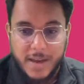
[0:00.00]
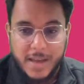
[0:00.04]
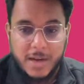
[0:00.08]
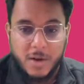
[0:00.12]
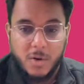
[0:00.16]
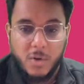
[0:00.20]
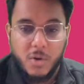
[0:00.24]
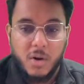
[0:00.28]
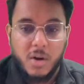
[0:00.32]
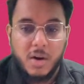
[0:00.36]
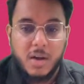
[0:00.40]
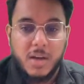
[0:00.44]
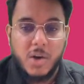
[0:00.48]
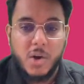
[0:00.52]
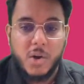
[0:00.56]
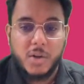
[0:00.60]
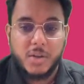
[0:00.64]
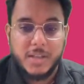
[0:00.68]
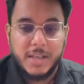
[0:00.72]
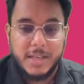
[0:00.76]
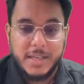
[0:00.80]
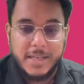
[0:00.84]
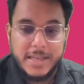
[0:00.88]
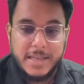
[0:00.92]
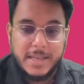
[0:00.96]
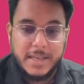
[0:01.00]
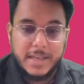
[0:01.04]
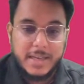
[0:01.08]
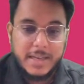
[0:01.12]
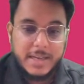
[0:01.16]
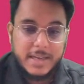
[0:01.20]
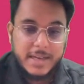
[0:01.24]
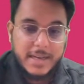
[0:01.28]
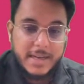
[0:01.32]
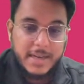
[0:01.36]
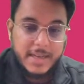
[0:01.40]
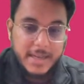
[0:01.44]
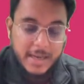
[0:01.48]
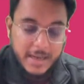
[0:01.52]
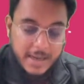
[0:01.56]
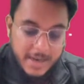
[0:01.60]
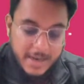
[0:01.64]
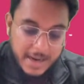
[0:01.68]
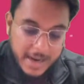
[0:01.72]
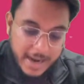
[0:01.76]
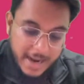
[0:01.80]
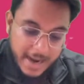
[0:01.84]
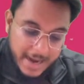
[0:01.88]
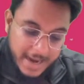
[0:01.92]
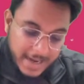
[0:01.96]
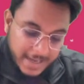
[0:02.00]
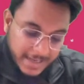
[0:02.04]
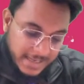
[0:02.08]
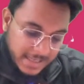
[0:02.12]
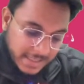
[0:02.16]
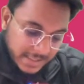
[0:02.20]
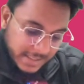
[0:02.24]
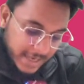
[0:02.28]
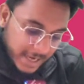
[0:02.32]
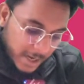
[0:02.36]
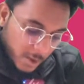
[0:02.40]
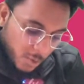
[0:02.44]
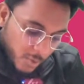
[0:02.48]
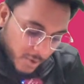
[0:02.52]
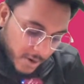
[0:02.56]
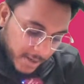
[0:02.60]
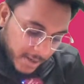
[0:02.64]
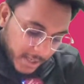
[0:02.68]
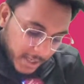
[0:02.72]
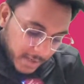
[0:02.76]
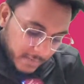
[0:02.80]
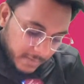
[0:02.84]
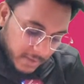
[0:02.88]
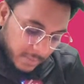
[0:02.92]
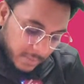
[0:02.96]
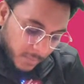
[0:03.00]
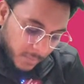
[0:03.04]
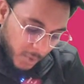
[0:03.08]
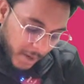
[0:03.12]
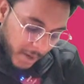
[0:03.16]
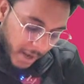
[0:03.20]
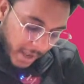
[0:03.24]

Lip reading: alcohol or the liquor in India, it is equated with